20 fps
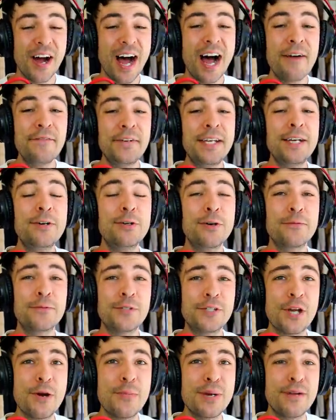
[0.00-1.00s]
I've killed off
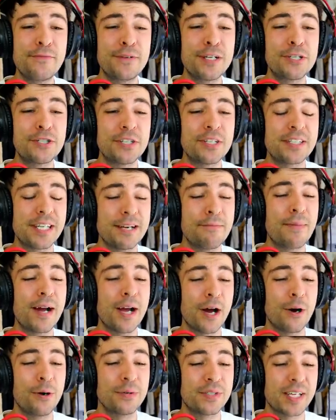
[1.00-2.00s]
so many villagers in my
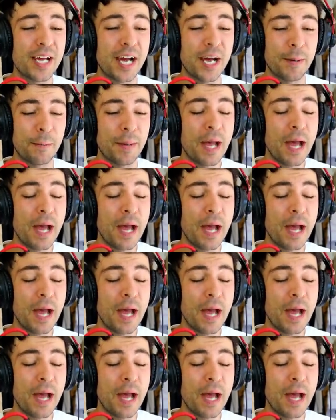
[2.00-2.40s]
whole time.